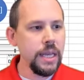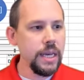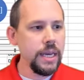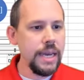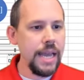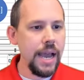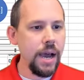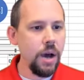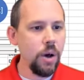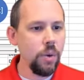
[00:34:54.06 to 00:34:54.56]

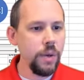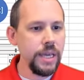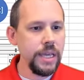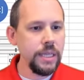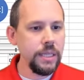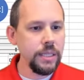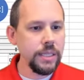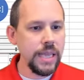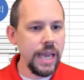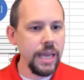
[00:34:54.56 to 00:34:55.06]
Now
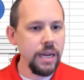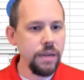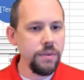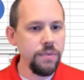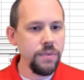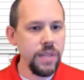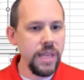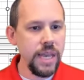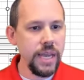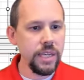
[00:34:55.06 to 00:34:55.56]
inside
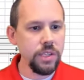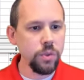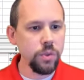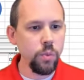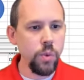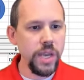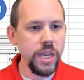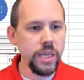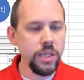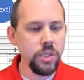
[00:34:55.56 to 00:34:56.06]
of this,
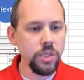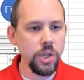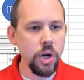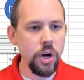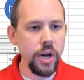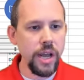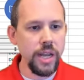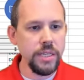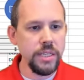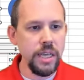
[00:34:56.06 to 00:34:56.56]
we can
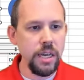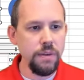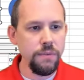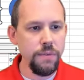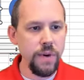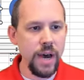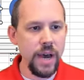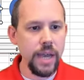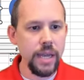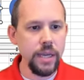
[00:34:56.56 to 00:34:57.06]
start
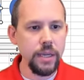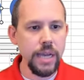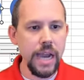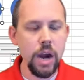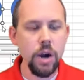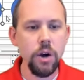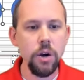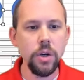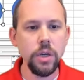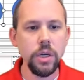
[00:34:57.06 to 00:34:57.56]
identifying
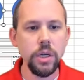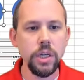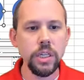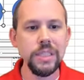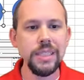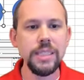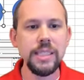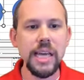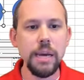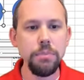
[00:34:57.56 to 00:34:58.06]
our
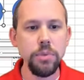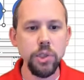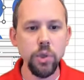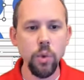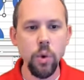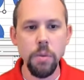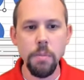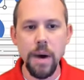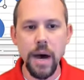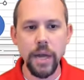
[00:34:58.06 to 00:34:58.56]

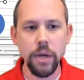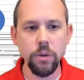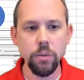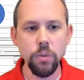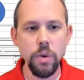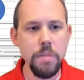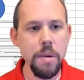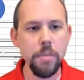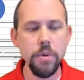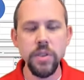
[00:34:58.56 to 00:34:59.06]
conceptual model.
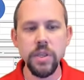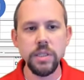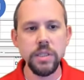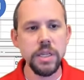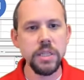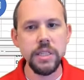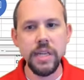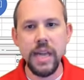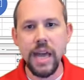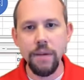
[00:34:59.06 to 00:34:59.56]
Remember, this
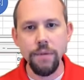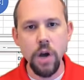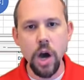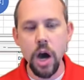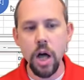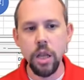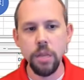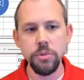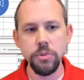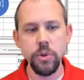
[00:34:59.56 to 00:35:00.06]
doesn't have
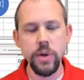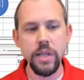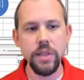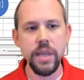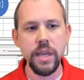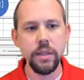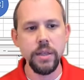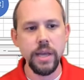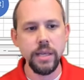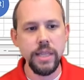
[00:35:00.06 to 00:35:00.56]
columns or
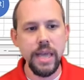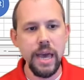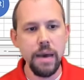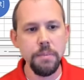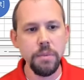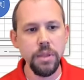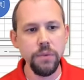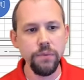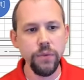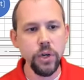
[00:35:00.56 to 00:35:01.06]
anything like that.
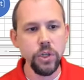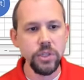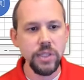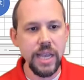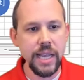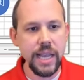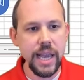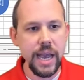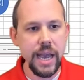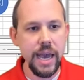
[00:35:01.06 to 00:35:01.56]
But the first
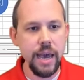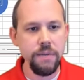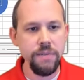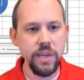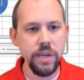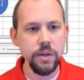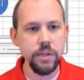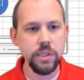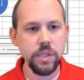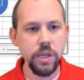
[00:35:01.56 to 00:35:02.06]
thing I have
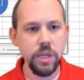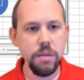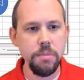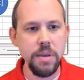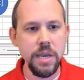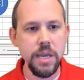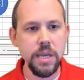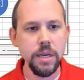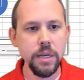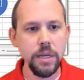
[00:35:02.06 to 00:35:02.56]
here is going to
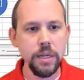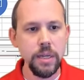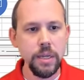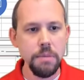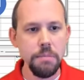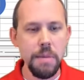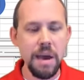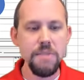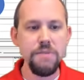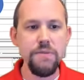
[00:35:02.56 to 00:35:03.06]
be
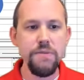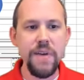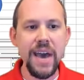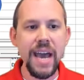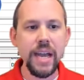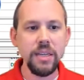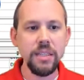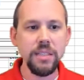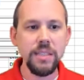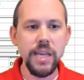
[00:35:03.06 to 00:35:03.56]
my
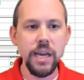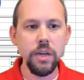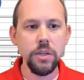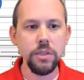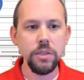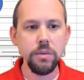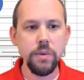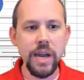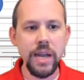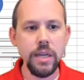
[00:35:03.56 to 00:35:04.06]
fact
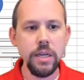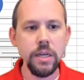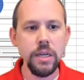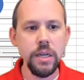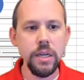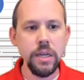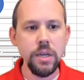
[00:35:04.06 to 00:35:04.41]
sales, right?